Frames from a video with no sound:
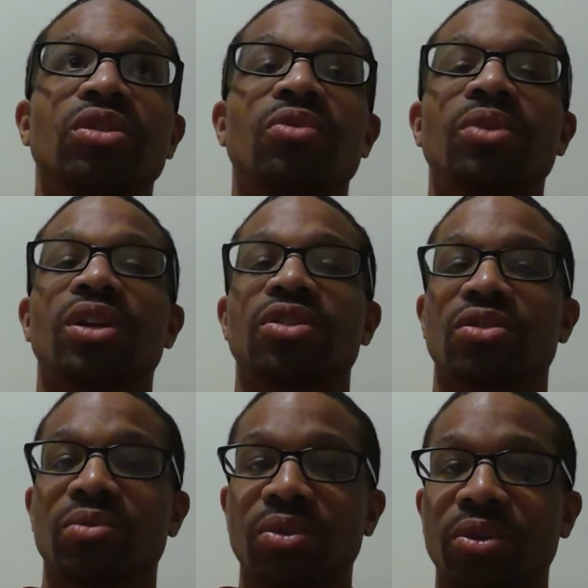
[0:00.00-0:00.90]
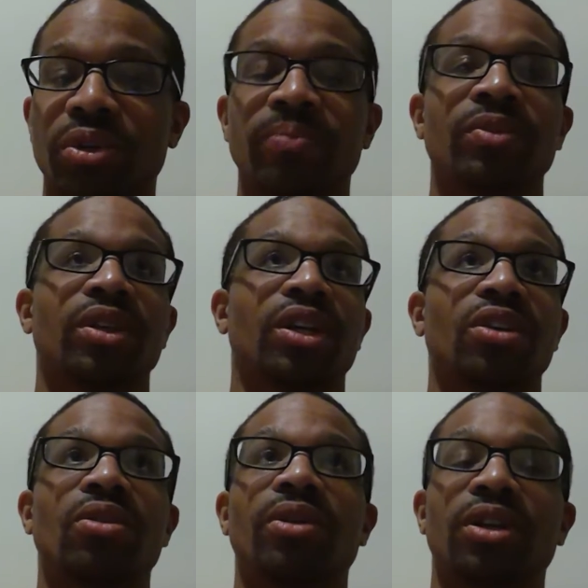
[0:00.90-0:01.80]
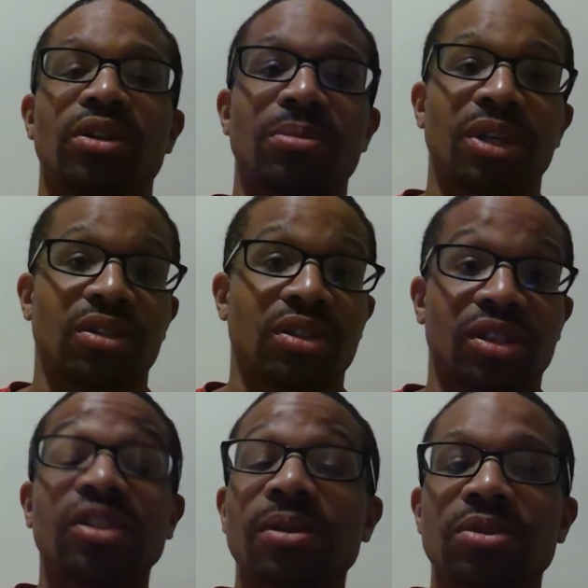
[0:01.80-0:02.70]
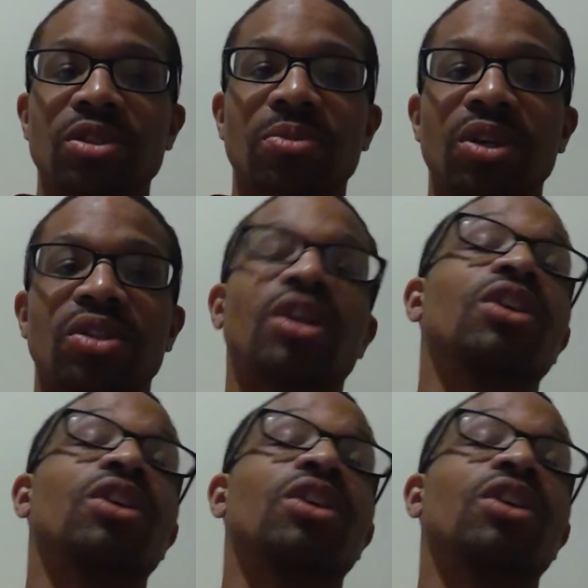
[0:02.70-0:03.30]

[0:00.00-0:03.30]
you know, win his award and go in here to make an acceptance speech